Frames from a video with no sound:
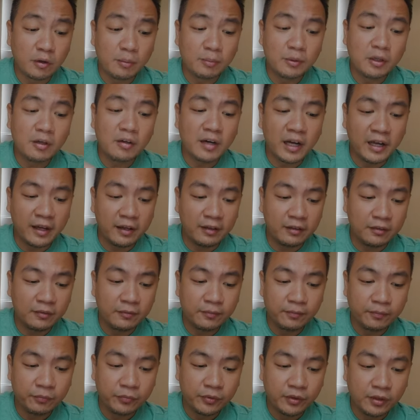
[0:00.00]
from the right.
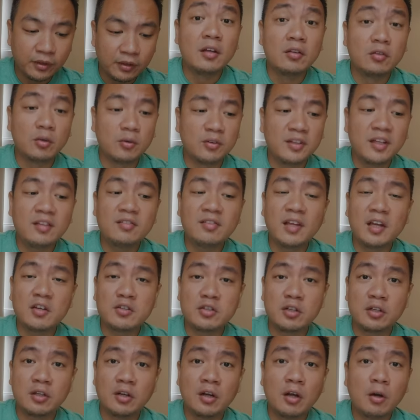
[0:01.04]
So this
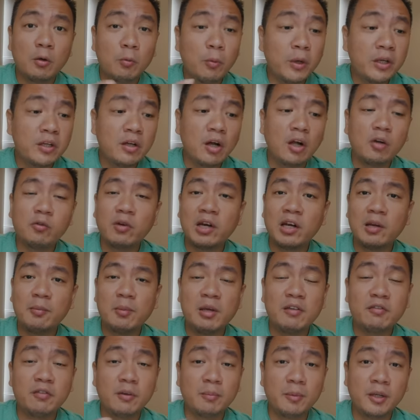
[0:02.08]
section would already
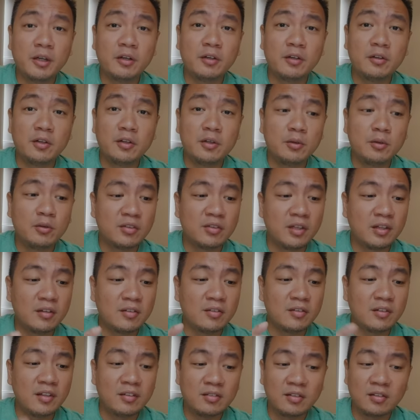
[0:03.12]
be familiar to you
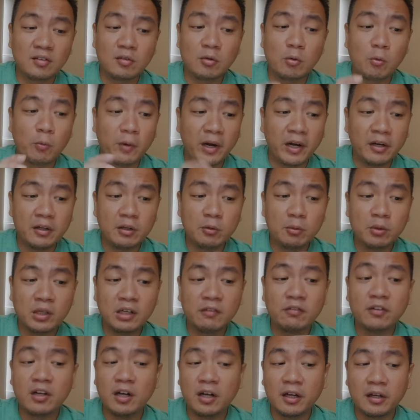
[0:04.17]
since this is where you would
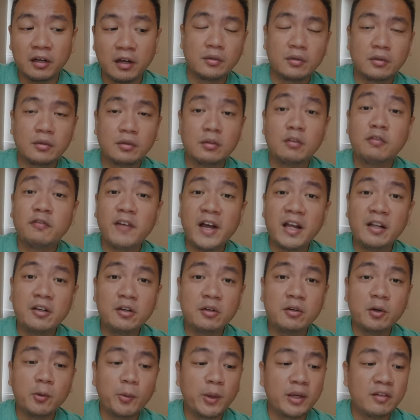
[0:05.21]
have gone to file
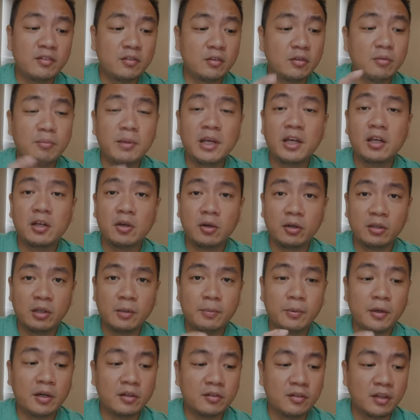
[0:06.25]
your request to make your
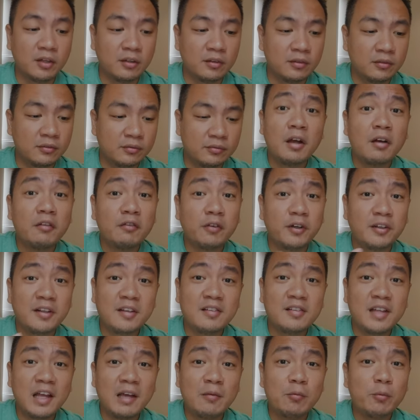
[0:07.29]
deposit. For
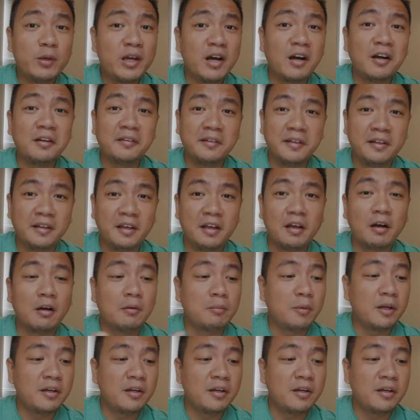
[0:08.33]
this time, we are taking our